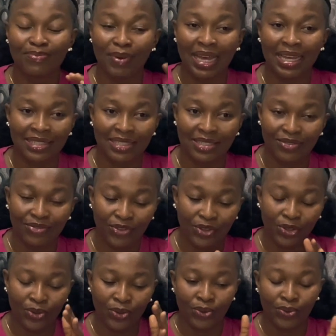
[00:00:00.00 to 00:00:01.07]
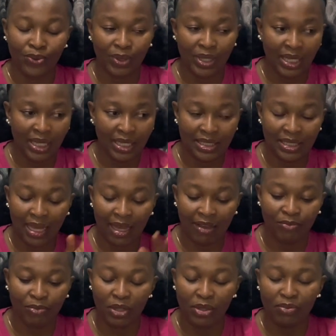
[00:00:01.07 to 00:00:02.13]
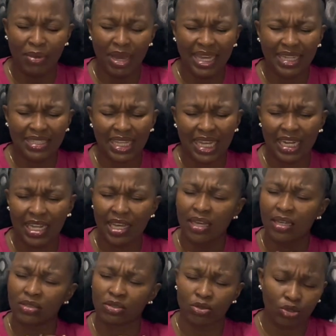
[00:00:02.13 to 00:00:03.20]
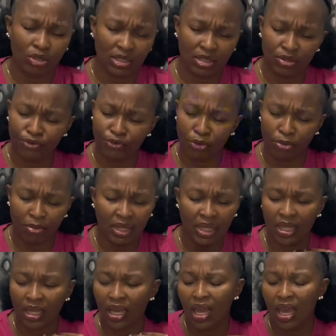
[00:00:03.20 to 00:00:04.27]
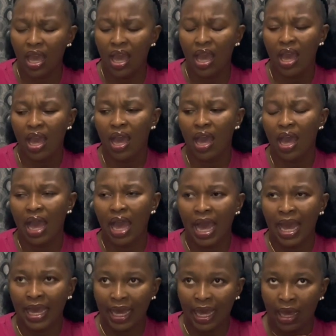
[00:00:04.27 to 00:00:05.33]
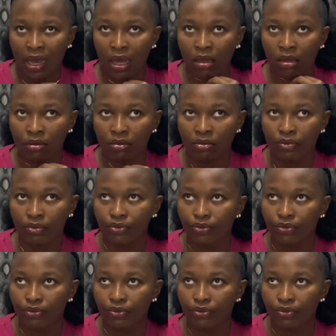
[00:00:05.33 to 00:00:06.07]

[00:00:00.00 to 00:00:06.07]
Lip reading: First few weeks have been mentally exhausting for me. I've